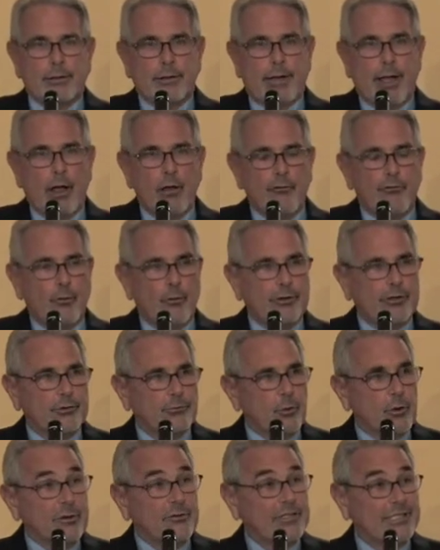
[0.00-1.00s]
California is
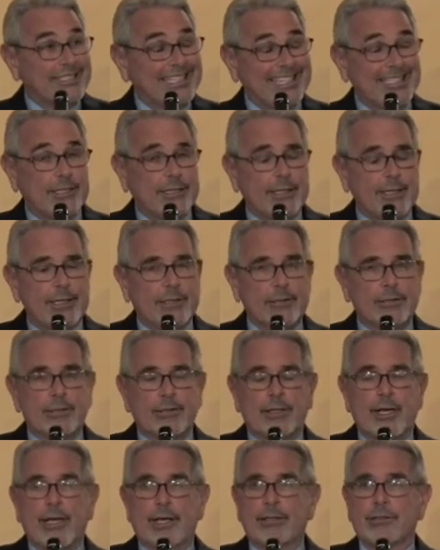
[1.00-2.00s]
one of 16
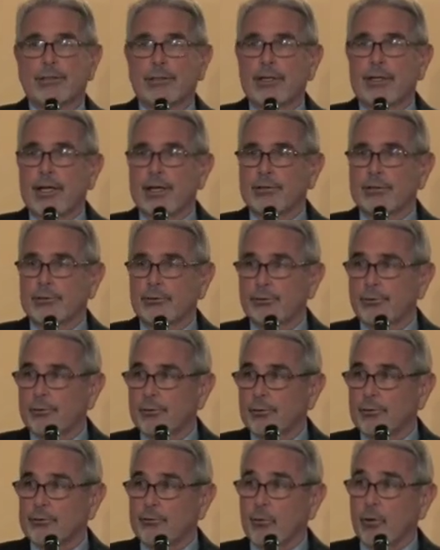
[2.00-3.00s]
states that has a
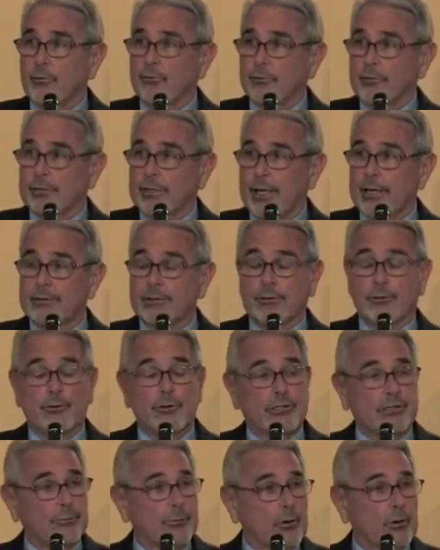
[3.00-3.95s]
two-thirds vote for tax increases,